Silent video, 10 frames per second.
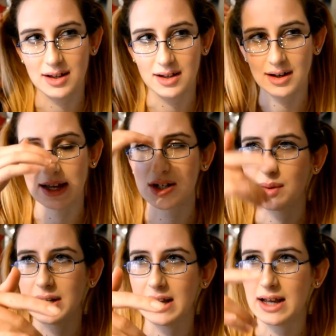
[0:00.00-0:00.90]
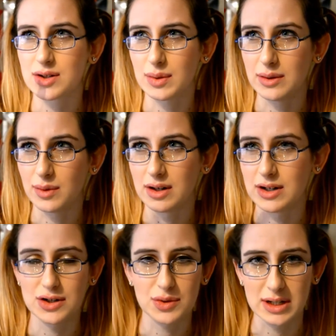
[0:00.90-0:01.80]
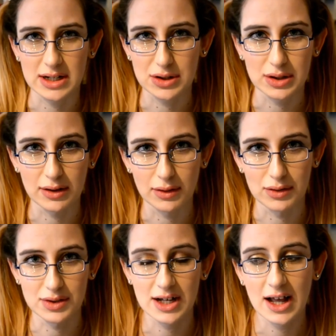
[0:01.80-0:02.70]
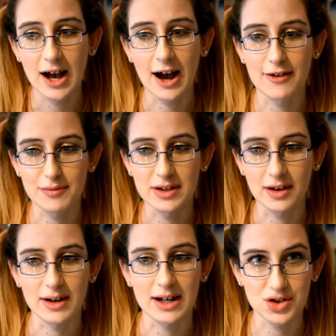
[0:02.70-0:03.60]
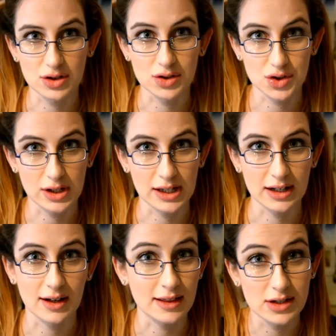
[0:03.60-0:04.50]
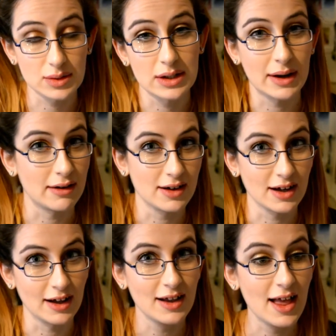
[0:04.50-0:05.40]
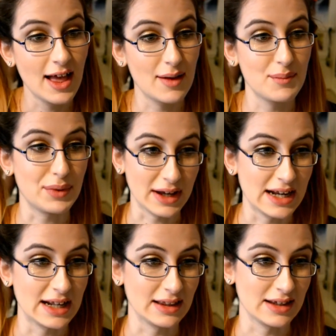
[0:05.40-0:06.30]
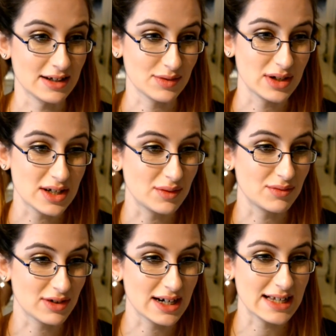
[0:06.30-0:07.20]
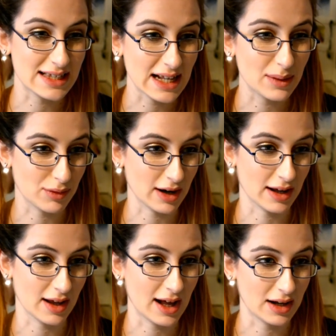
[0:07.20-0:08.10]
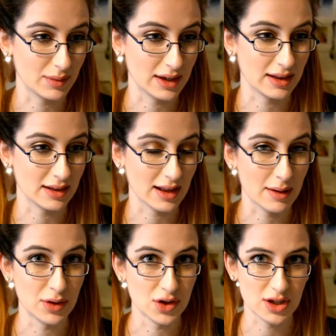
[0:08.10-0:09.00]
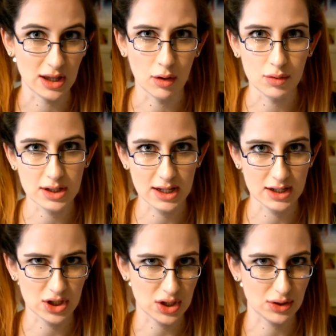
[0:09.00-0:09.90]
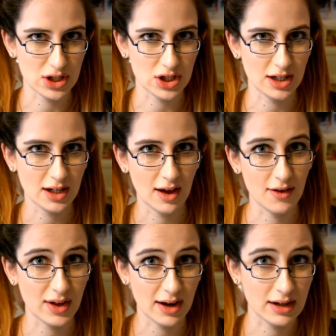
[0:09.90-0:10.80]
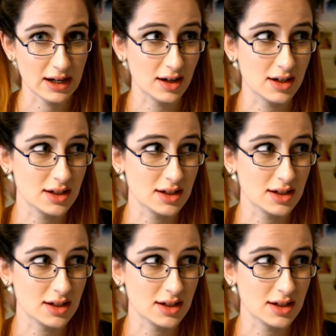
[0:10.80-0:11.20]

like a 20, a 21 and a 22 year old, I've been going out trick-or-treating like they do in America but in England. We don't really celebrate Halloween that much, the older kind of generation over here in England.